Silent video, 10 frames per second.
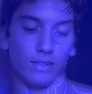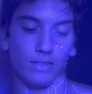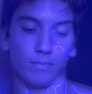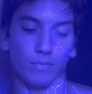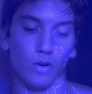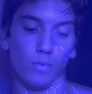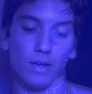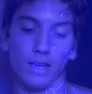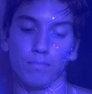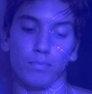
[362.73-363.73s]
out some
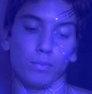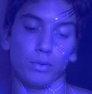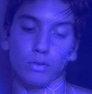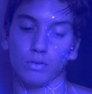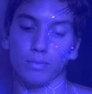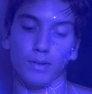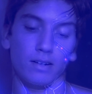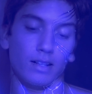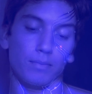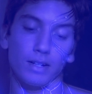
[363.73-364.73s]
homemade purple
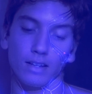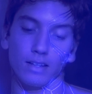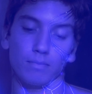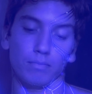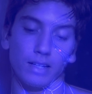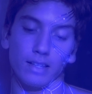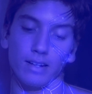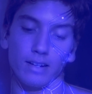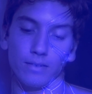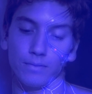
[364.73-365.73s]
gooseberry lemonade and play there.